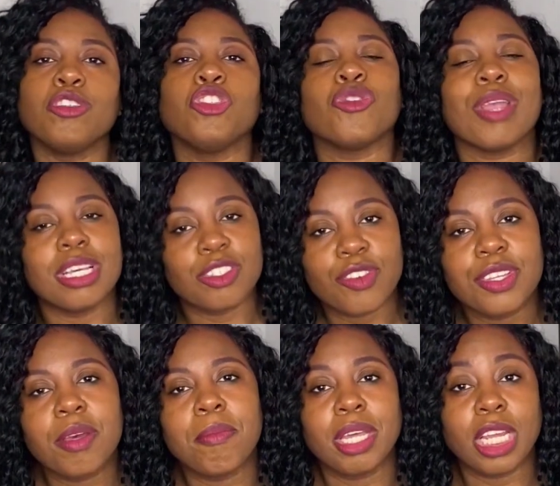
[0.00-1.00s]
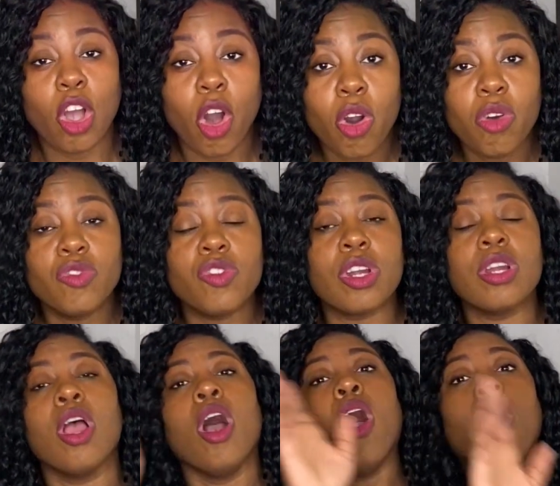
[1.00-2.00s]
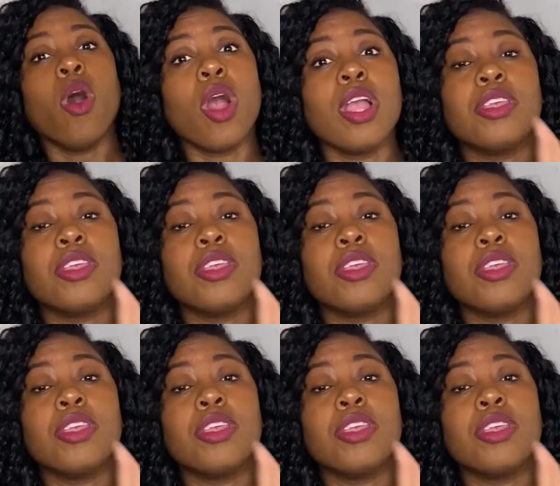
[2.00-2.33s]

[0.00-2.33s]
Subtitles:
transfer the money over, or